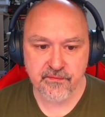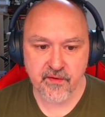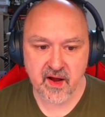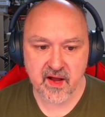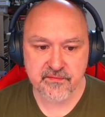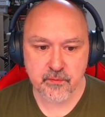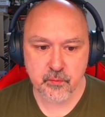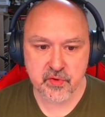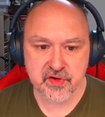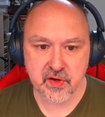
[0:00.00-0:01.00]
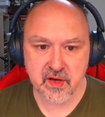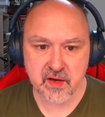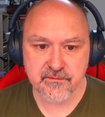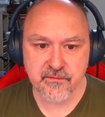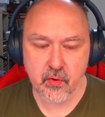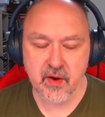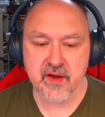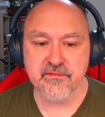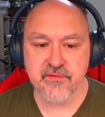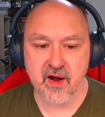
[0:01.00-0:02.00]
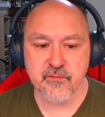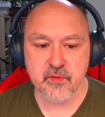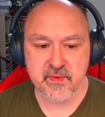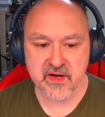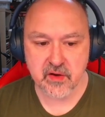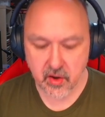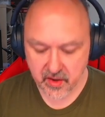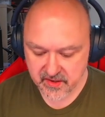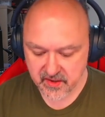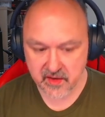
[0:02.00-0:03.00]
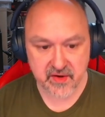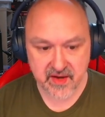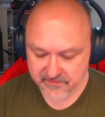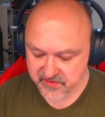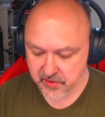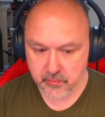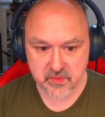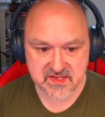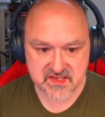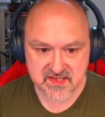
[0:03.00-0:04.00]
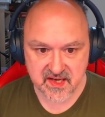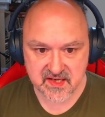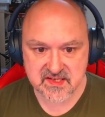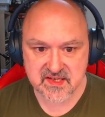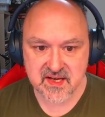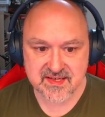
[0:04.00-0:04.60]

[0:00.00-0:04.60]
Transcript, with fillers: and 5 would be 9 and would have to go with 6.